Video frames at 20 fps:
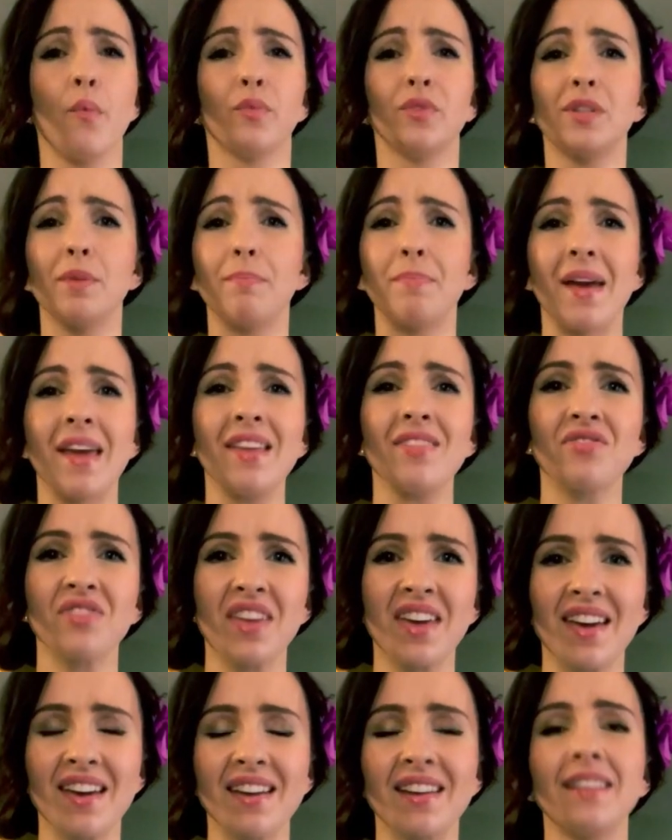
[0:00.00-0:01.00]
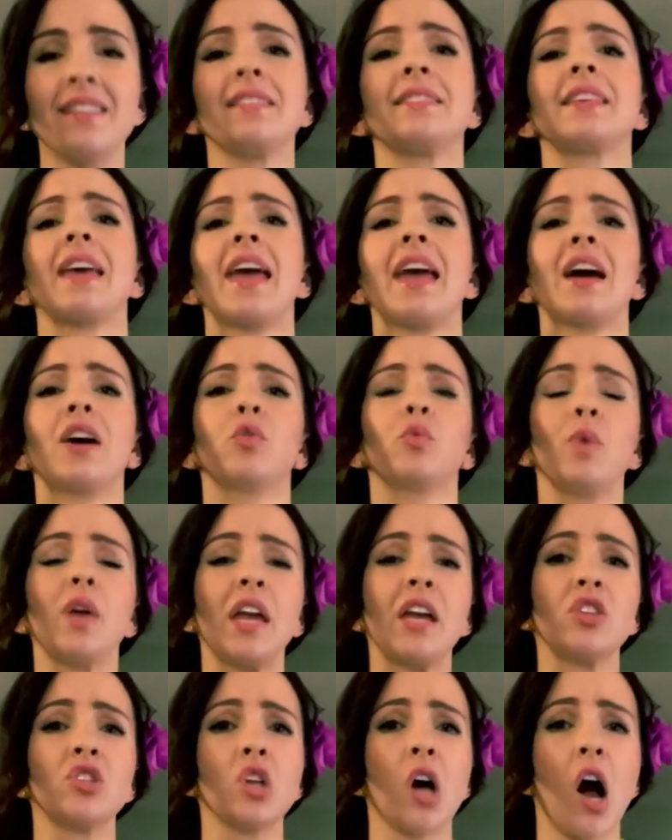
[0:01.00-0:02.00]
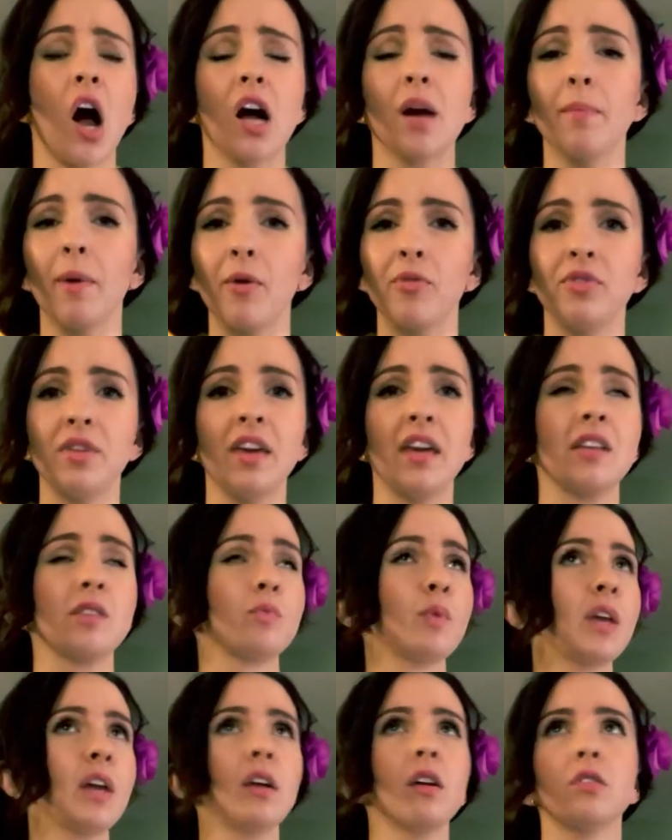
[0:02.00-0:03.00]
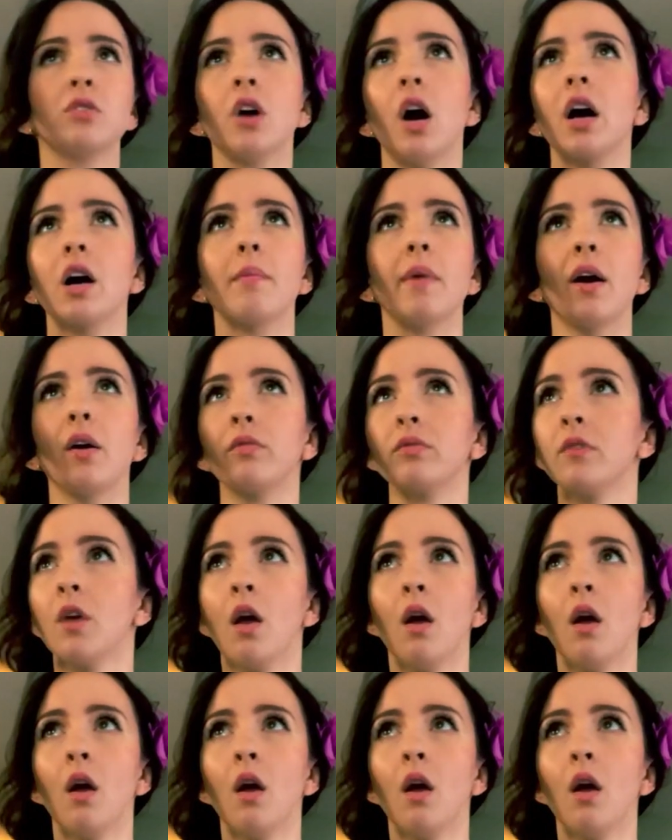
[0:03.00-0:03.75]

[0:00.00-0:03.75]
debate things and we can talk about things. We can talk about